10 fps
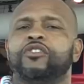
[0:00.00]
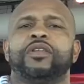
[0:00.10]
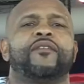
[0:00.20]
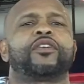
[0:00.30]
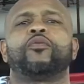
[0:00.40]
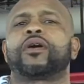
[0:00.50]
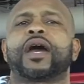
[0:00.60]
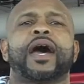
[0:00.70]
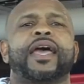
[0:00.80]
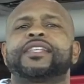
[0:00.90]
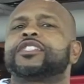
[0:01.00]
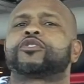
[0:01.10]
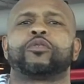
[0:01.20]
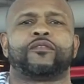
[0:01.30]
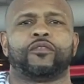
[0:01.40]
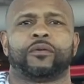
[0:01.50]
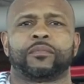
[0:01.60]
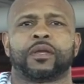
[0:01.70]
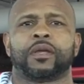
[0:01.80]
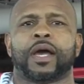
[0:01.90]
You never know what God has in store for him.
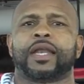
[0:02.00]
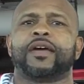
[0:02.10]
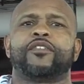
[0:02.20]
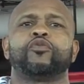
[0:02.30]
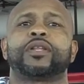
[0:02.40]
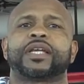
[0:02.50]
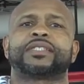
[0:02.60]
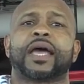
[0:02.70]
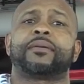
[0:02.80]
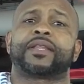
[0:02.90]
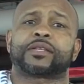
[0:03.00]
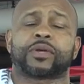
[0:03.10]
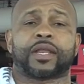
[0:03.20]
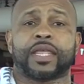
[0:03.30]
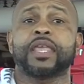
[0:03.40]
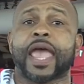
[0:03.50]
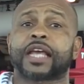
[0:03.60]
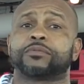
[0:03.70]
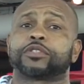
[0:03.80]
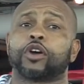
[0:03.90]
I never knew at that time that that's why. He
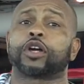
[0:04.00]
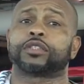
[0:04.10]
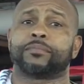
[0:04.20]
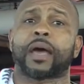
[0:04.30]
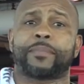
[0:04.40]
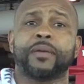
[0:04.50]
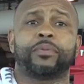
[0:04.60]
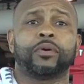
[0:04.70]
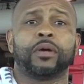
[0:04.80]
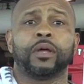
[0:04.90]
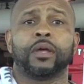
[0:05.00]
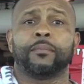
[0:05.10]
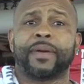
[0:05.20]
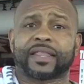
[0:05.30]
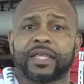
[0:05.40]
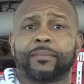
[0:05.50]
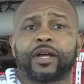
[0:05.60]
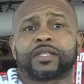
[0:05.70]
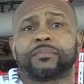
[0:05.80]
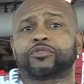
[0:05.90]
actually was talking to my people back then
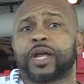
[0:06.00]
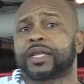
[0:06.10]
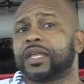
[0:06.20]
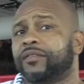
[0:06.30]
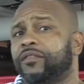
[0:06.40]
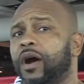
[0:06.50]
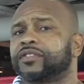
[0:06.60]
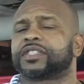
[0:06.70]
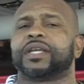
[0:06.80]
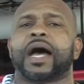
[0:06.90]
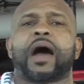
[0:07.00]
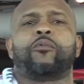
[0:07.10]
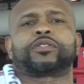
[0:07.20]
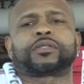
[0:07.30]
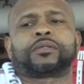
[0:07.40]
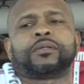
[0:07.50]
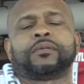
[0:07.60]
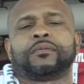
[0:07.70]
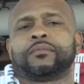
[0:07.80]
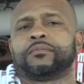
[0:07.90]
about them trying to get involved, that I wasn't
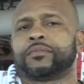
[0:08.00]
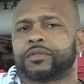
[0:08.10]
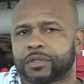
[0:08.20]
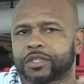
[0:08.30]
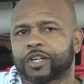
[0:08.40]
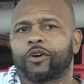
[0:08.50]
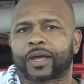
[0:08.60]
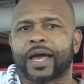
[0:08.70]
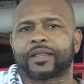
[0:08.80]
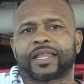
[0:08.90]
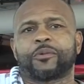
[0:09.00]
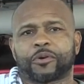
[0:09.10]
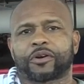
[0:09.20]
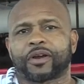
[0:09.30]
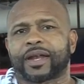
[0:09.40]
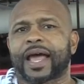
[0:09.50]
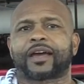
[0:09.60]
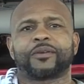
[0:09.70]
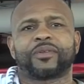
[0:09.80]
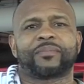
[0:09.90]
the talk guy they were, and I
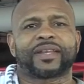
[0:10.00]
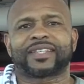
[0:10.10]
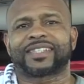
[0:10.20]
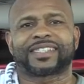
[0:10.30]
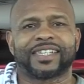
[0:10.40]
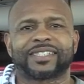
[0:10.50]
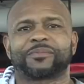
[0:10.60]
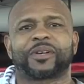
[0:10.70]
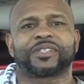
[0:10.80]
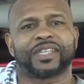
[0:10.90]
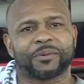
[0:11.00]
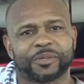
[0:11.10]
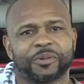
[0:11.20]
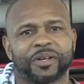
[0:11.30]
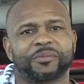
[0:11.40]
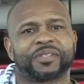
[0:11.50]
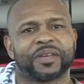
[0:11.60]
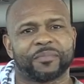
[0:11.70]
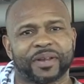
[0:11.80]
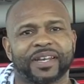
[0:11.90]
couldn't really make the decision because they was doing it, it was
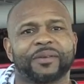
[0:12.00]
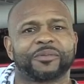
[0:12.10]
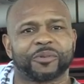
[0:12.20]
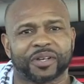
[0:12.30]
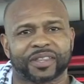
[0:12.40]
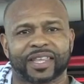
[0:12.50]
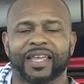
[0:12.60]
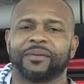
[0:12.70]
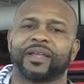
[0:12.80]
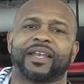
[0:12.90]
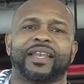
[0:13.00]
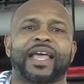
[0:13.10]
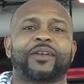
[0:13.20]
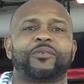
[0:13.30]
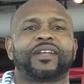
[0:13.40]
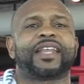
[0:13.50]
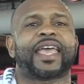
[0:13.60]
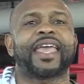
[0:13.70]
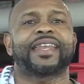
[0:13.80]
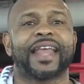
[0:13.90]
their money, they was doing their thing, and I know that they
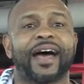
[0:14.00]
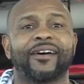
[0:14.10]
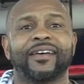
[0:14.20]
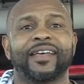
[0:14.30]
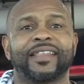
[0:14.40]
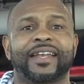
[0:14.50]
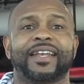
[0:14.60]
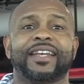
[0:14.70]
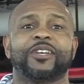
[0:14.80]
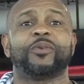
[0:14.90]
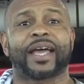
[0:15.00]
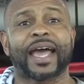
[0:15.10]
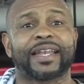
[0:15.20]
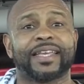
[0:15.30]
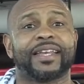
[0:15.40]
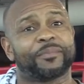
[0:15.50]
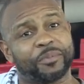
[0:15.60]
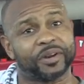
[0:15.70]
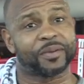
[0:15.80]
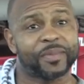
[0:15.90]
hate now that they didn't do like I did and
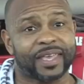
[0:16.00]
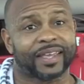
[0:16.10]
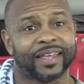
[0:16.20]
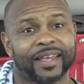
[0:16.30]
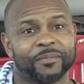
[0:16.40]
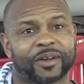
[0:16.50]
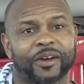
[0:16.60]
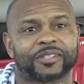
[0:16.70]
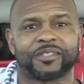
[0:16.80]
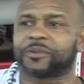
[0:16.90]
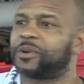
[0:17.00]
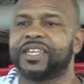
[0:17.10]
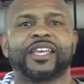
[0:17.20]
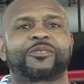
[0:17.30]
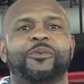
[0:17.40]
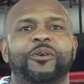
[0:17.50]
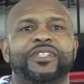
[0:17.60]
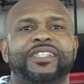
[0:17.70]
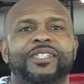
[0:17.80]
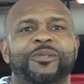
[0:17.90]
pull him in because look what he has grown
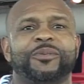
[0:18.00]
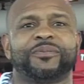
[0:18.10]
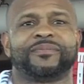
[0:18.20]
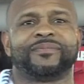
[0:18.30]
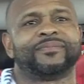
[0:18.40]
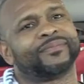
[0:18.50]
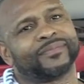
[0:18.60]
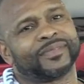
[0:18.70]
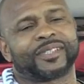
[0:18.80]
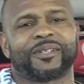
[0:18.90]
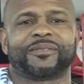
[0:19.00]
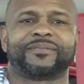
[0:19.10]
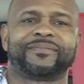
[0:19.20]
us into. So.